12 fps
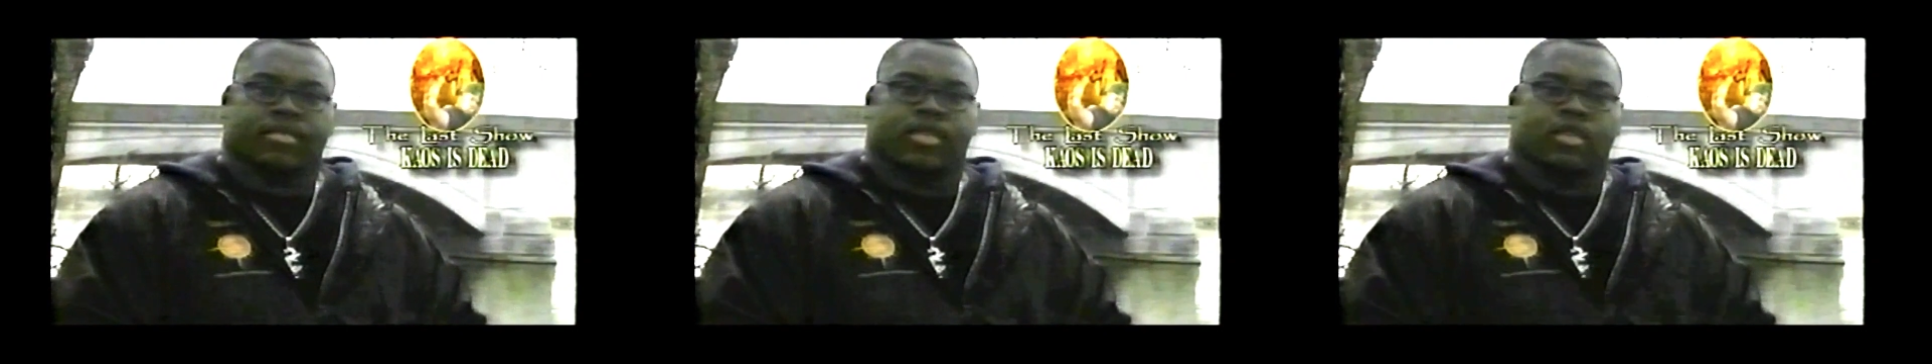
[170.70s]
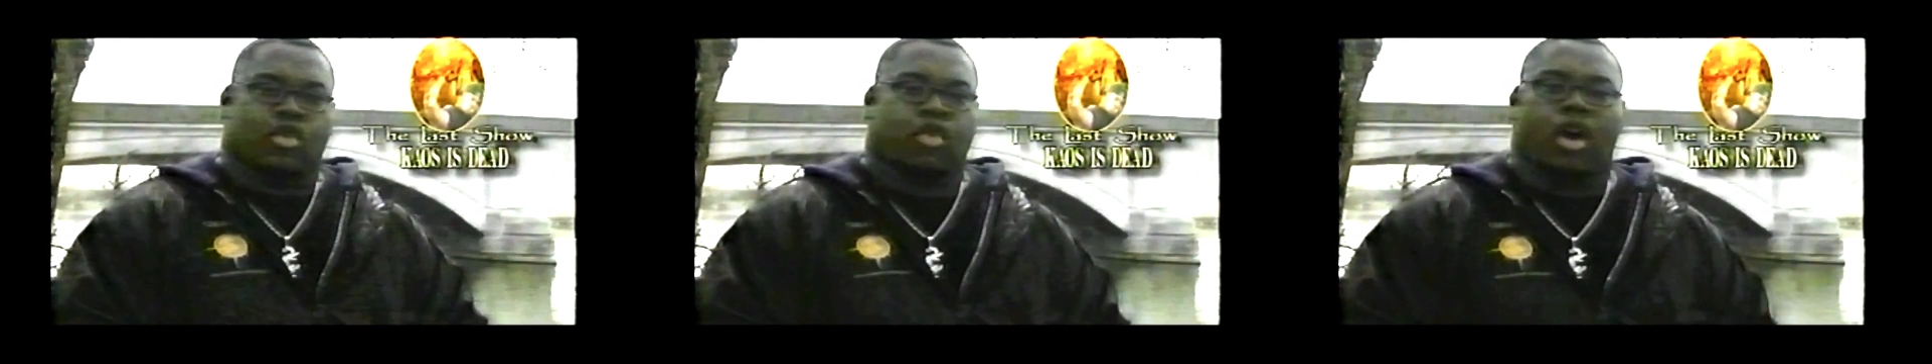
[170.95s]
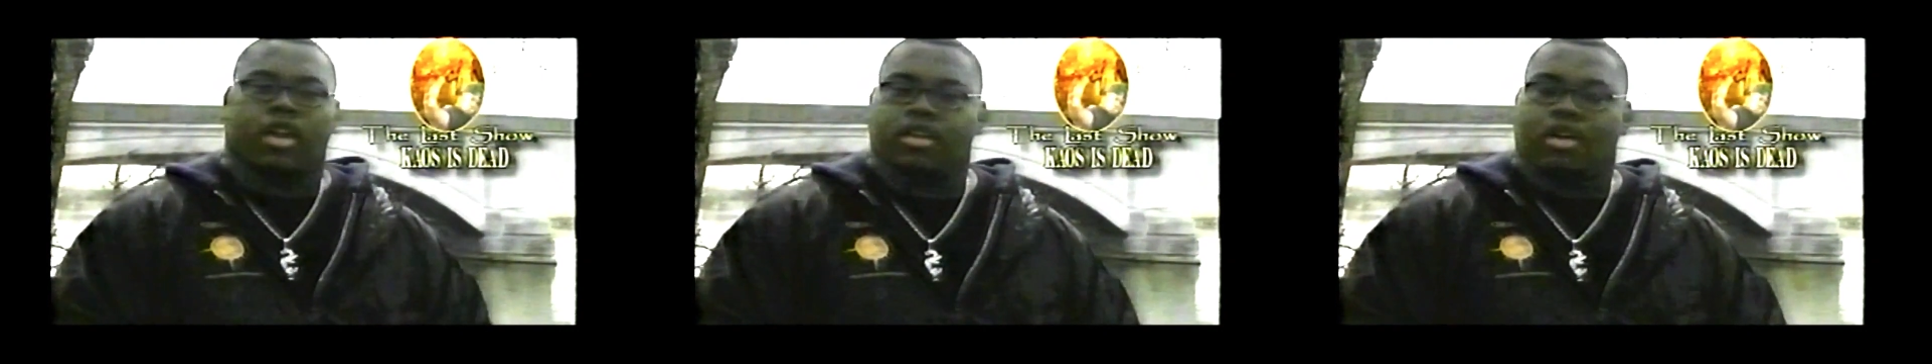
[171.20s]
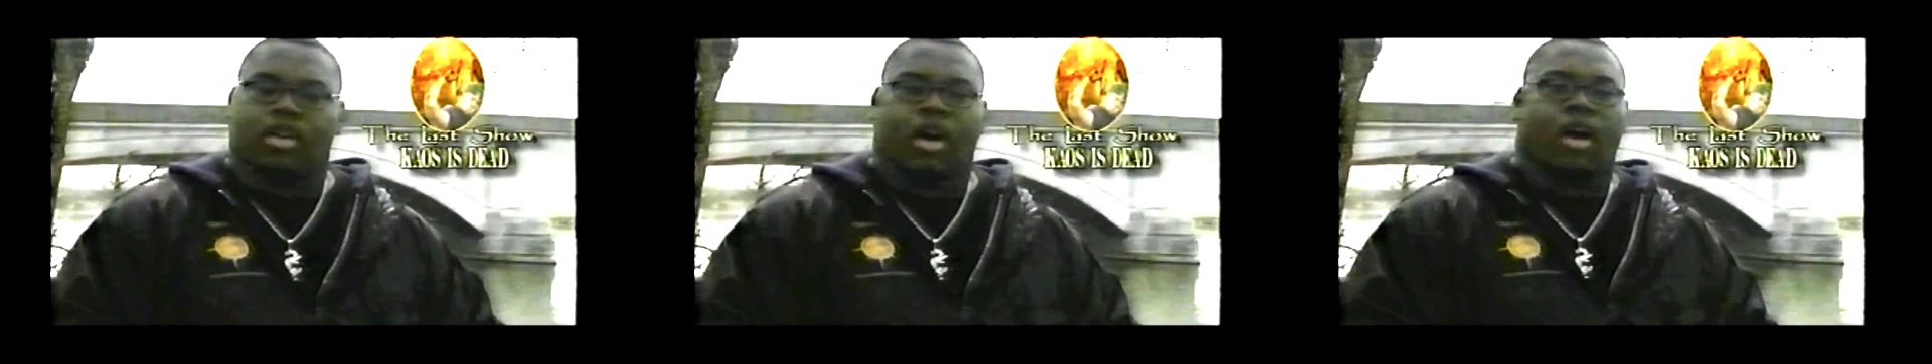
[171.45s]
Crawling on
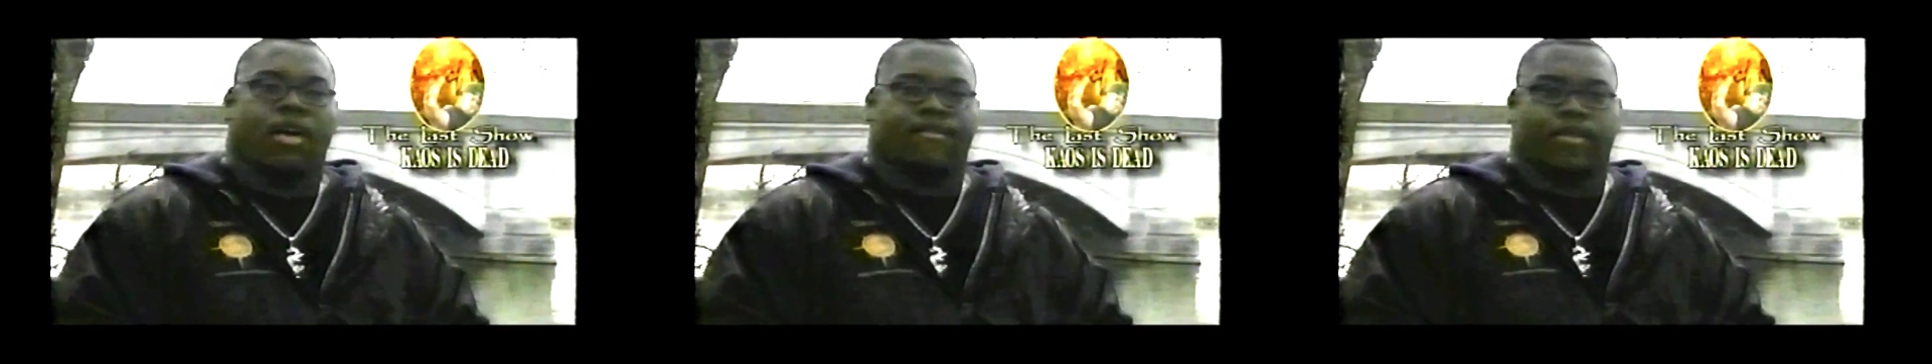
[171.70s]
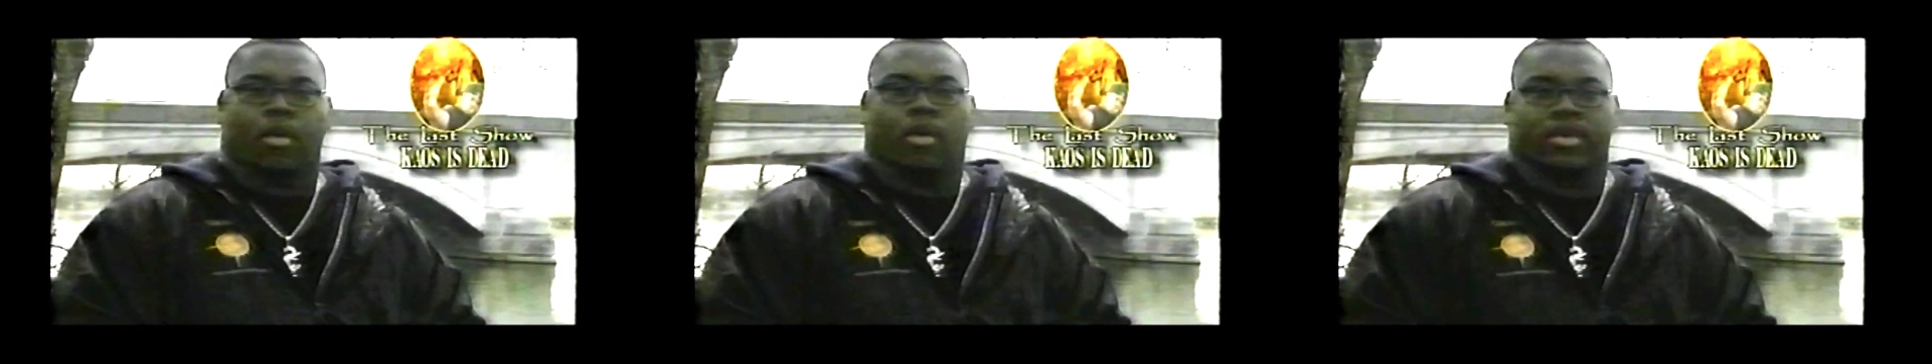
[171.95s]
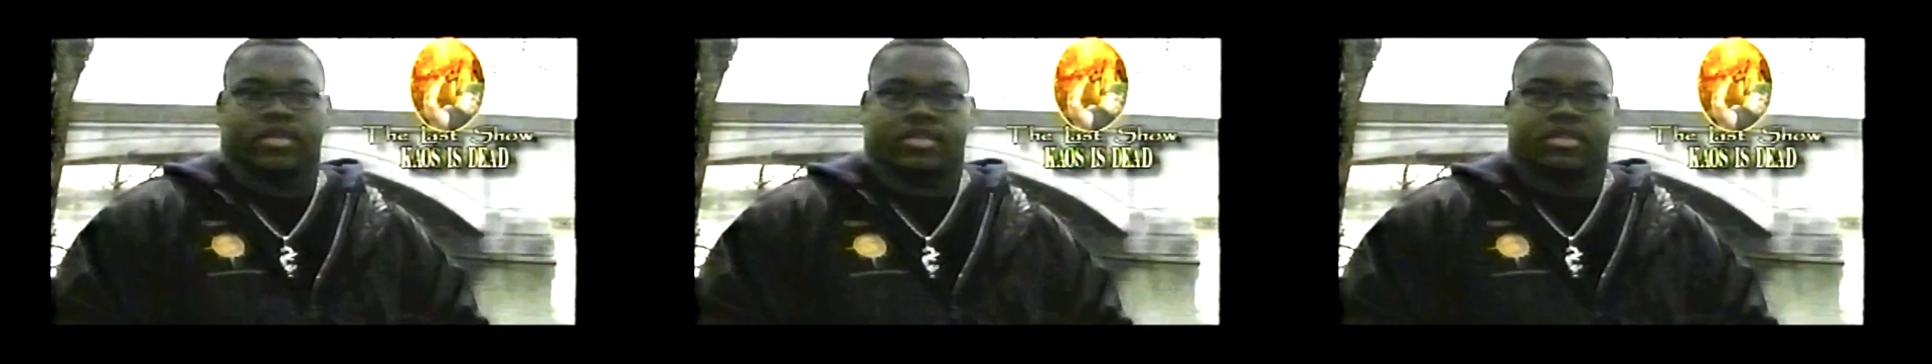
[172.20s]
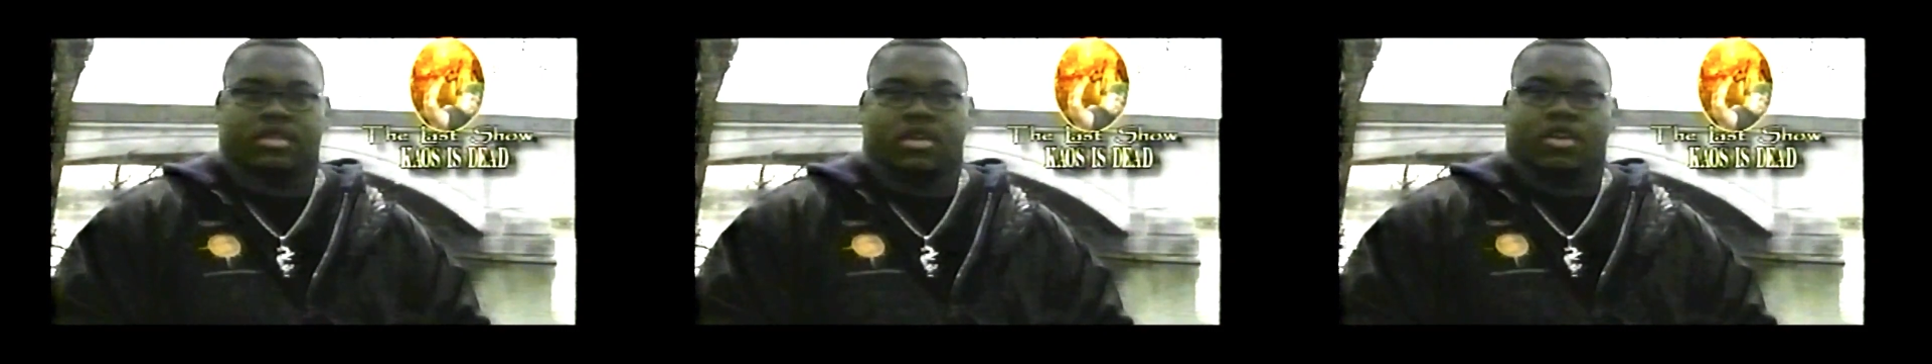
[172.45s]
all fours,
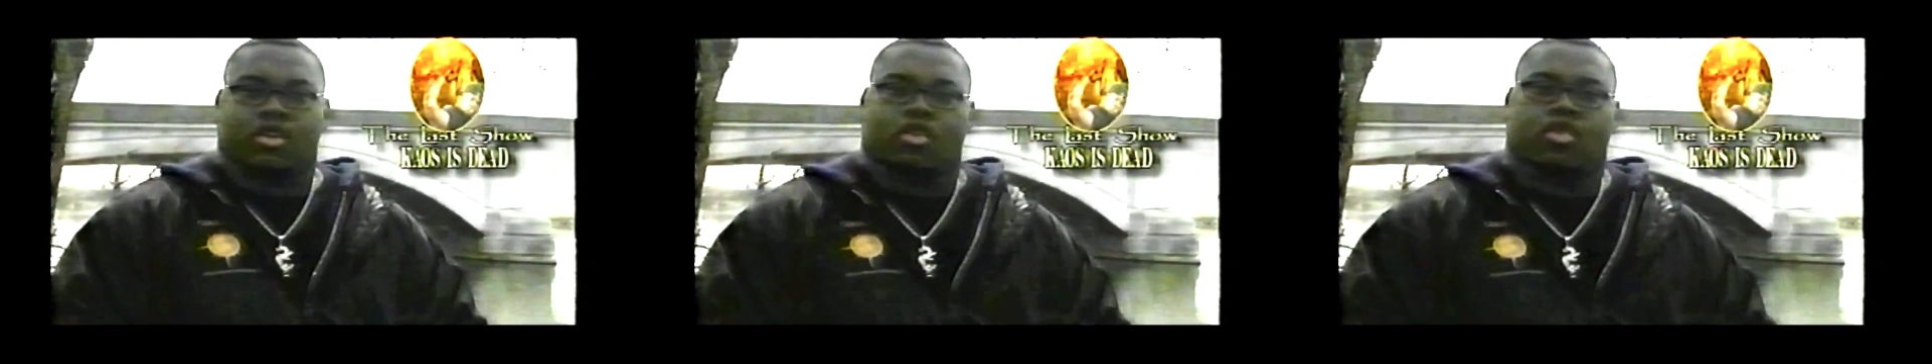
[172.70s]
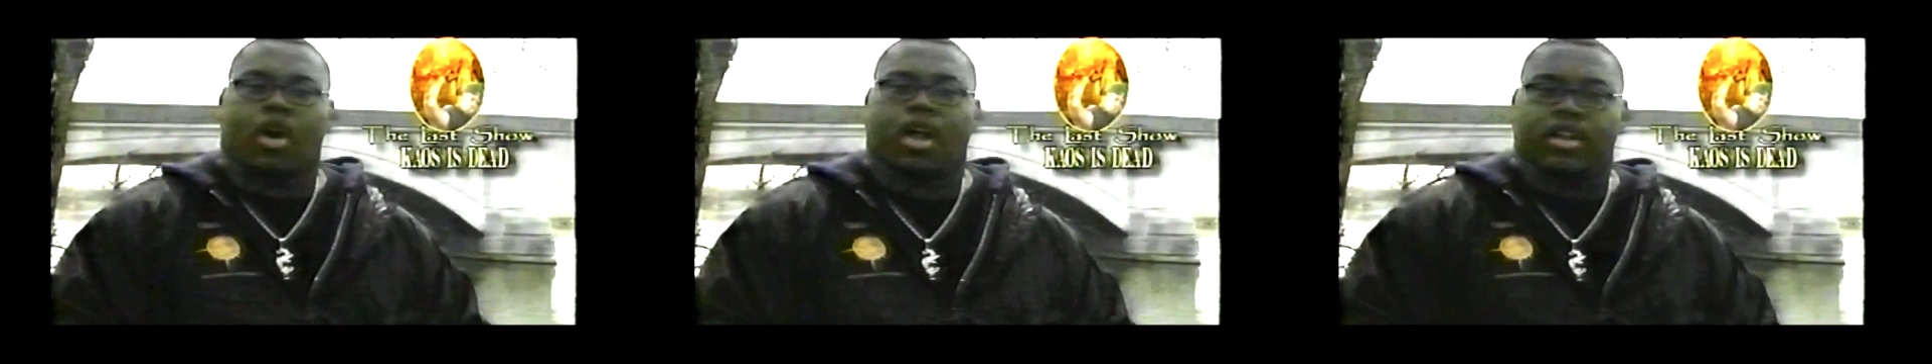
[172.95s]
crawling